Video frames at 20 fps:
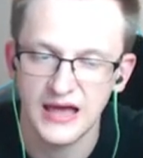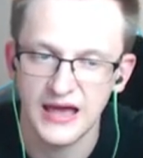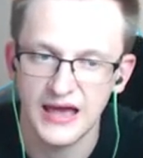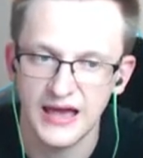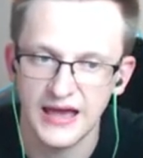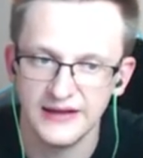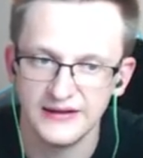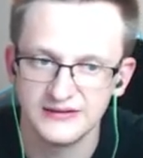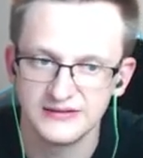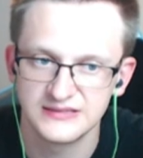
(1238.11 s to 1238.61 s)

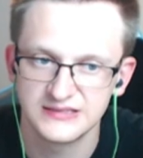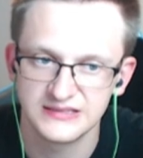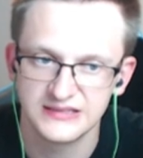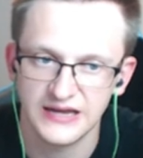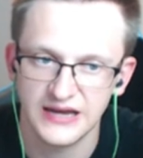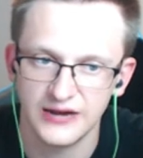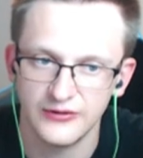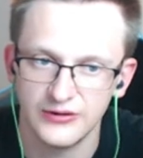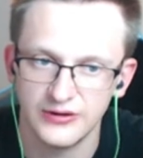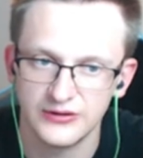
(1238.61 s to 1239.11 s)
and it's
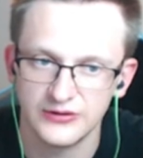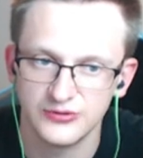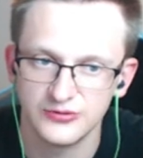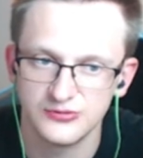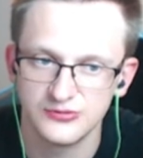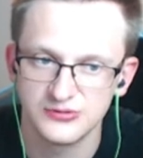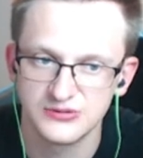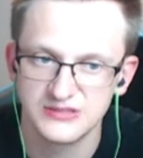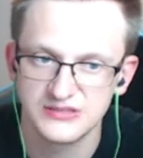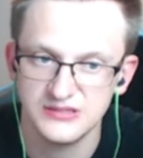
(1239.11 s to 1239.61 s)
scary
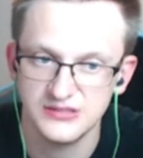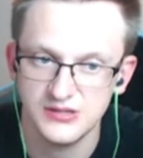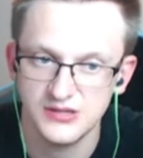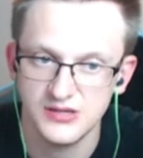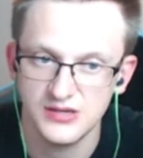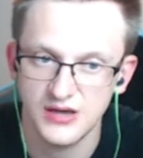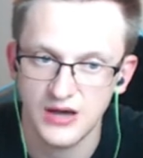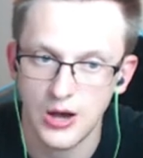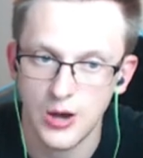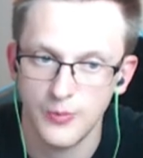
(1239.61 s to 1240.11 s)
to
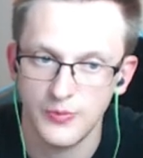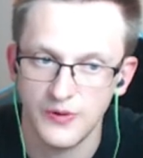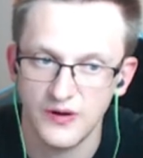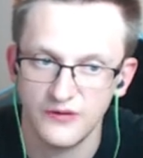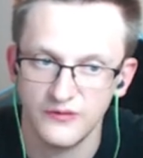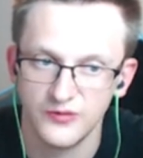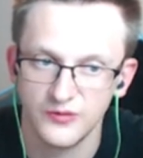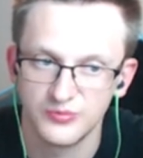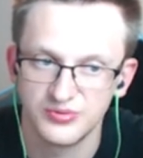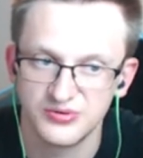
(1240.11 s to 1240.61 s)
see how
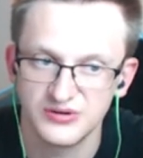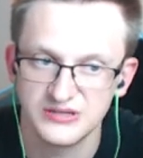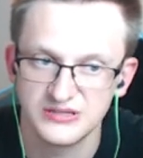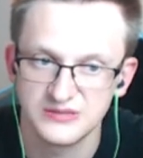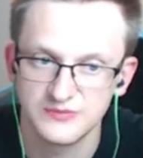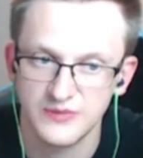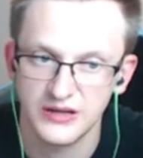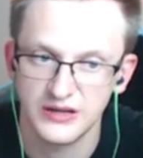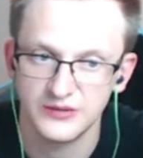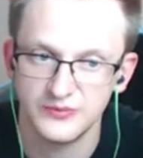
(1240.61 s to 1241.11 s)
powerful priest
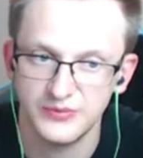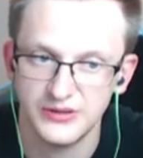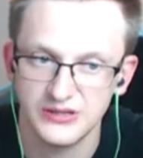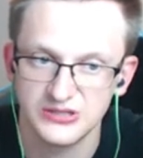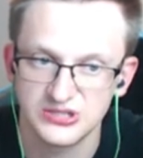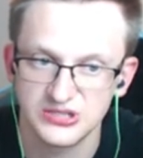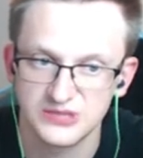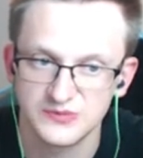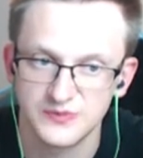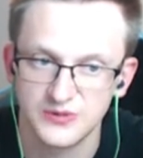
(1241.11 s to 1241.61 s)
might be
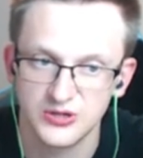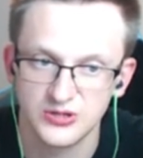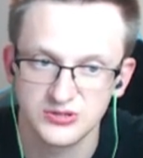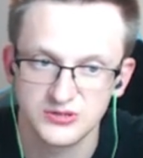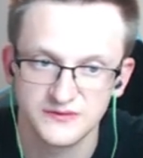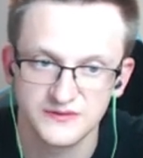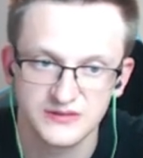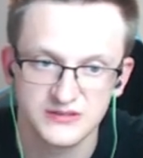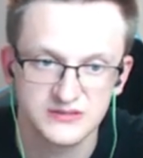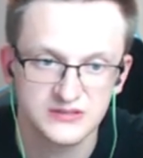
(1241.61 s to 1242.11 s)
just because
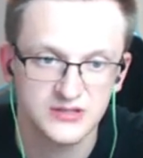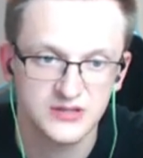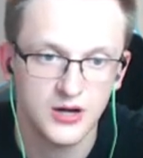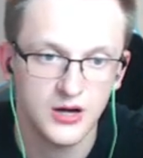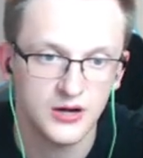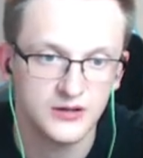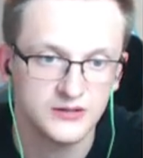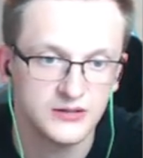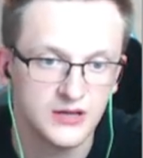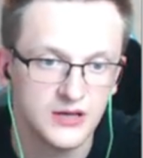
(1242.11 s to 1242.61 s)
of this
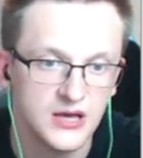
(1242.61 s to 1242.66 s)
card.